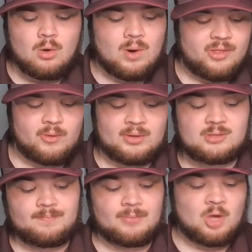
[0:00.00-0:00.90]
Whether
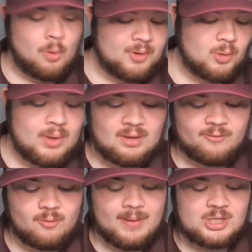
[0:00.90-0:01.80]
it's opening weekend
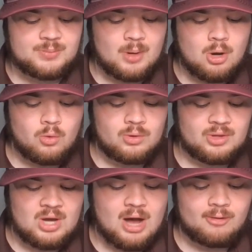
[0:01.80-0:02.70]
for baseball or the
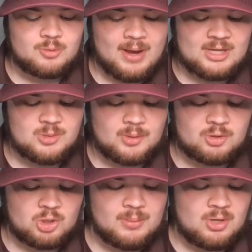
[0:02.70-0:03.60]
college basketball
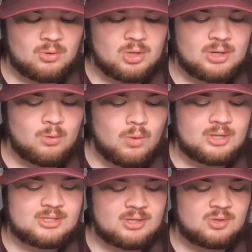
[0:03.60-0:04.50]
tournament, you're going to
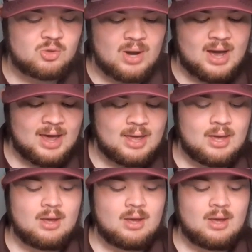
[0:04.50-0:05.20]
want to have